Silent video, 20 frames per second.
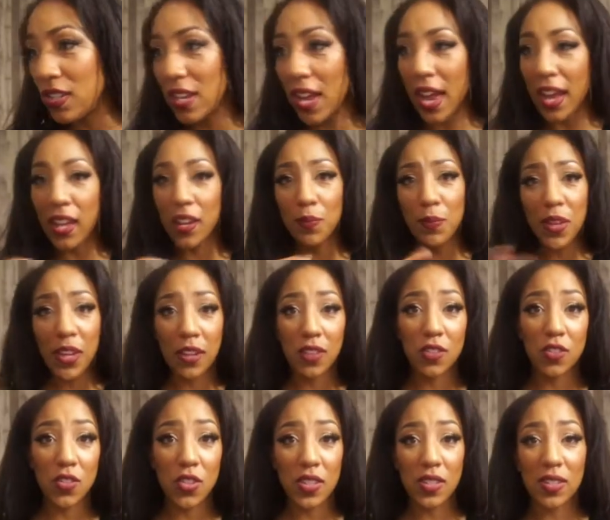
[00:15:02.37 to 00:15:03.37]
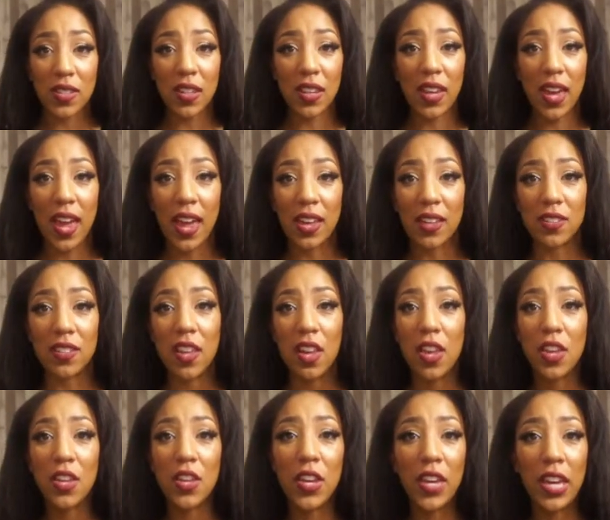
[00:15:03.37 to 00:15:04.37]
deck because just in
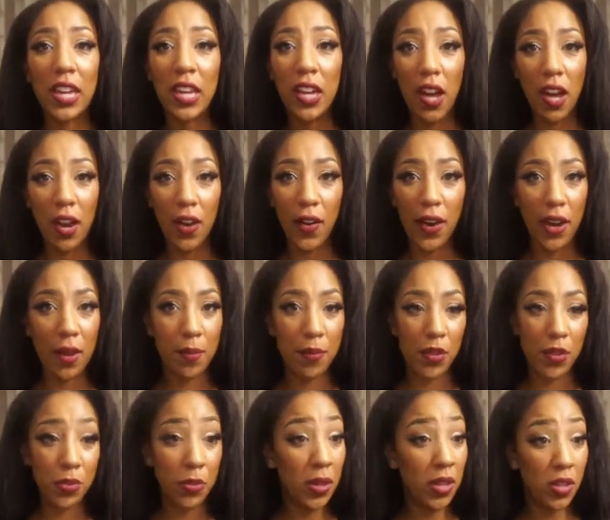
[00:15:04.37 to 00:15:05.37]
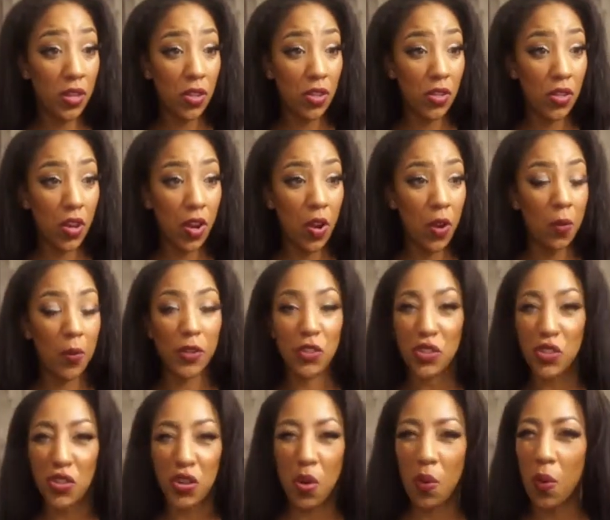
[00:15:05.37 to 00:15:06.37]
case you get hungry in between the show,
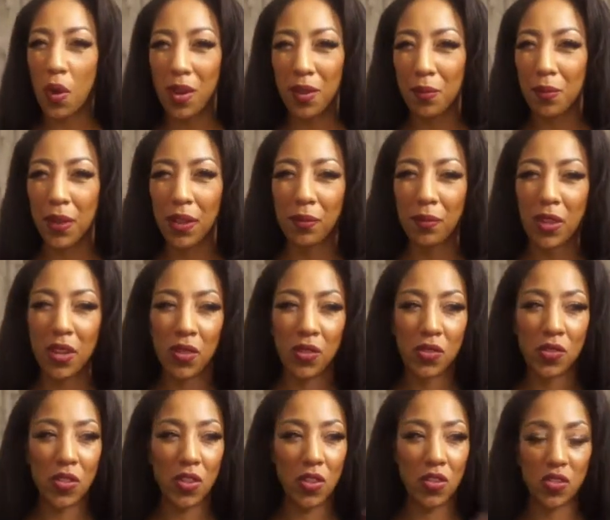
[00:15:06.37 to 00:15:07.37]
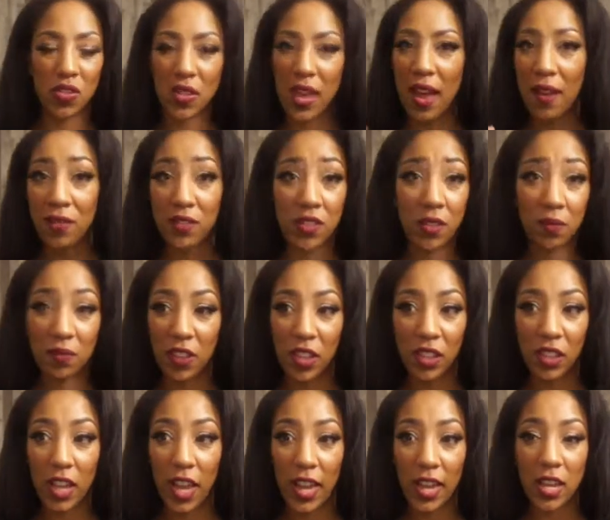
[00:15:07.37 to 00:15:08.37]
but you don't want a big meal, so you just have
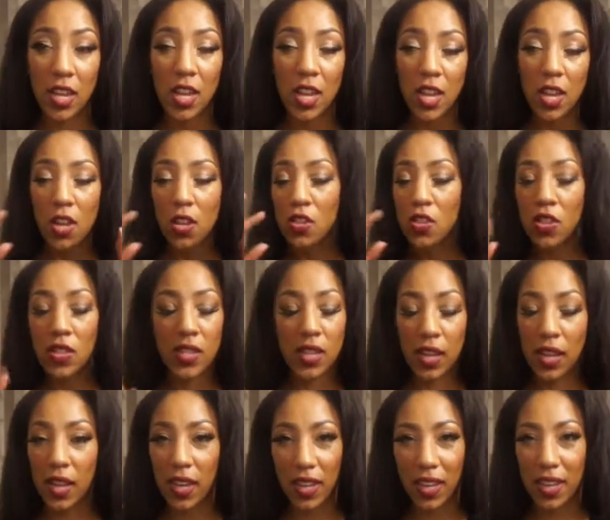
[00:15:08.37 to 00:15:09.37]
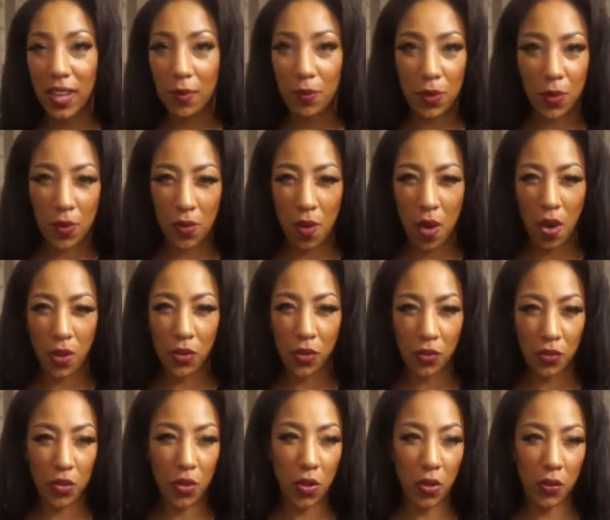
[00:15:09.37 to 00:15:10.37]
something light just to kind of keep you on
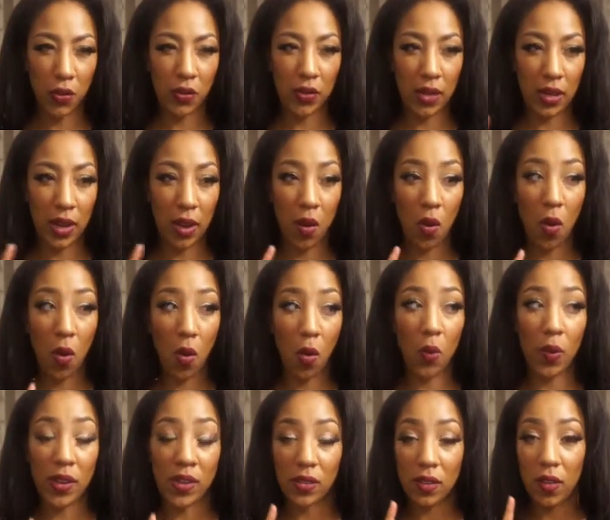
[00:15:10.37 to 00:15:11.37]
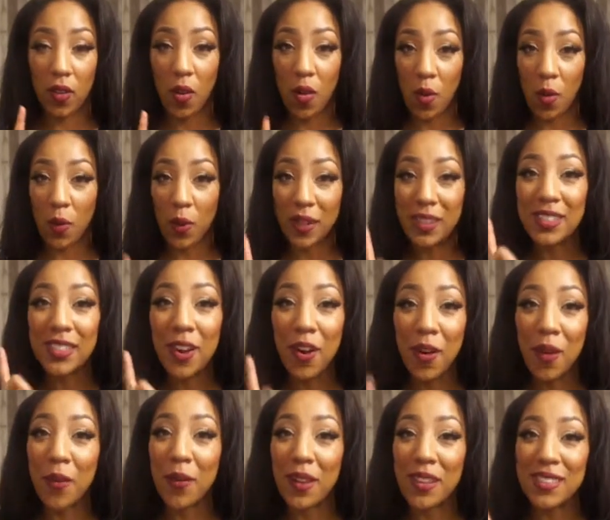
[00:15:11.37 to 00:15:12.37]
your toes. And I always,
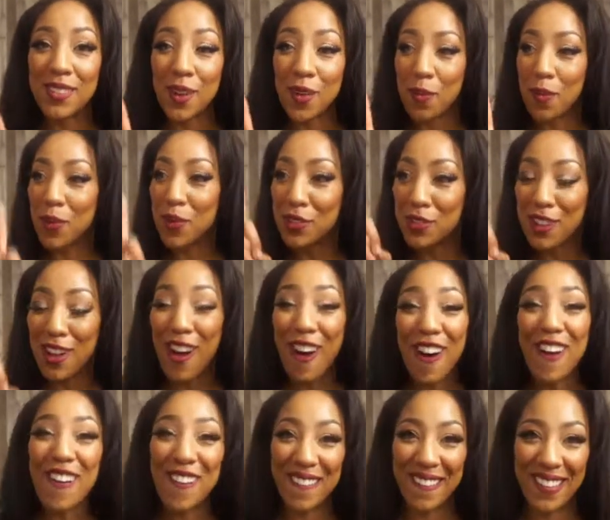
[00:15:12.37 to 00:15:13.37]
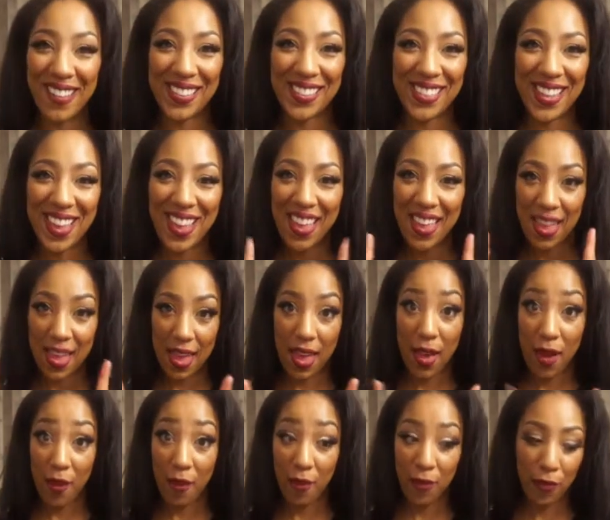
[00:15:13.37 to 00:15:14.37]
almost always
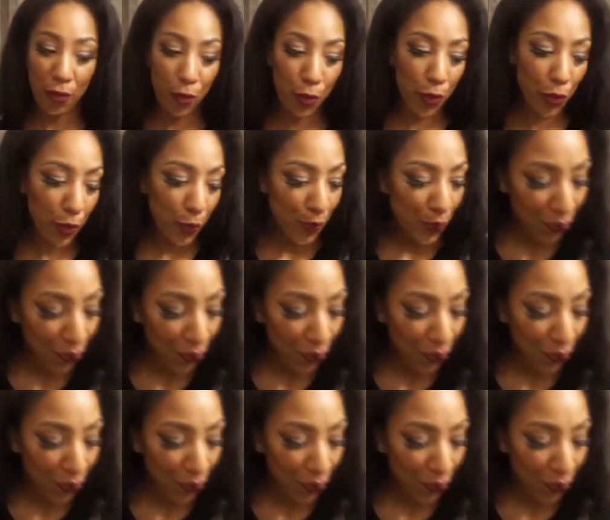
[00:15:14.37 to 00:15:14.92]
have food.